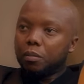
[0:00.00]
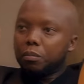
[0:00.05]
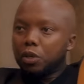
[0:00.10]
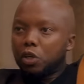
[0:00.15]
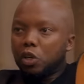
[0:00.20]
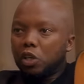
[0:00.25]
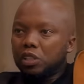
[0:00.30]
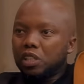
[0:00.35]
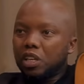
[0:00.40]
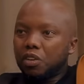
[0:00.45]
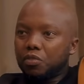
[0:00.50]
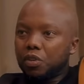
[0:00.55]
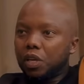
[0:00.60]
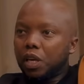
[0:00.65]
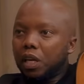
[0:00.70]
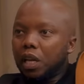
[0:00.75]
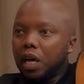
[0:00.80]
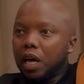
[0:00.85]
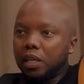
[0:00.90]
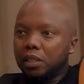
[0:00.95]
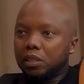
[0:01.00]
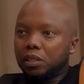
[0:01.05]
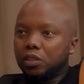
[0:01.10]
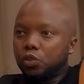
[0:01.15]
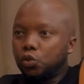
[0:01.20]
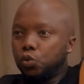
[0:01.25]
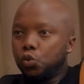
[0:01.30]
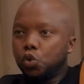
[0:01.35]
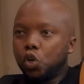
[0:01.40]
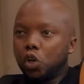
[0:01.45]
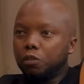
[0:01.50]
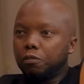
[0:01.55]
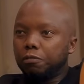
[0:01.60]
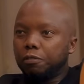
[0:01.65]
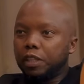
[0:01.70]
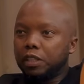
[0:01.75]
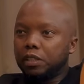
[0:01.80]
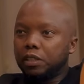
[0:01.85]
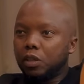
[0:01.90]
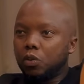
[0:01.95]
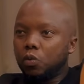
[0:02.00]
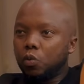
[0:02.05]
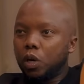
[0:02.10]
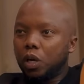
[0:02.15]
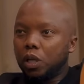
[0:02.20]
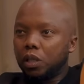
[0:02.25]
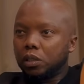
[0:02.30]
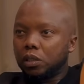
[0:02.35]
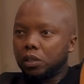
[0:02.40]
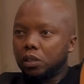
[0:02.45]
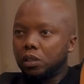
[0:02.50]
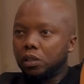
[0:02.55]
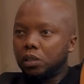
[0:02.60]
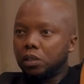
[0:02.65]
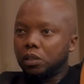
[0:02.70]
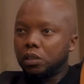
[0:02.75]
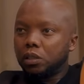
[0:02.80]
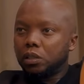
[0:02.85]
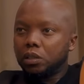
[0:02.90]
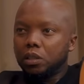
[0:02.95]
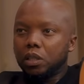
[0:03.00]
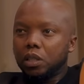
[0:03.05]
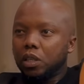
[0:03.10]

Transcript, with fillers: Because I realized two conflicting worlds. Mm.